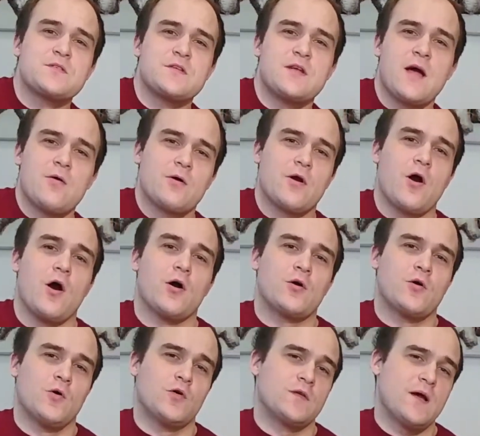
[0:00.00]
so now we've got our
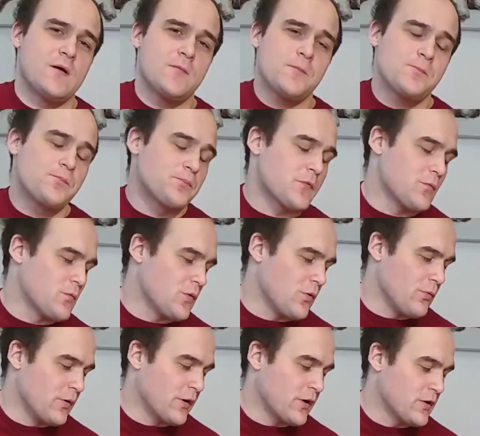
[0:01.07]
chord down. What we're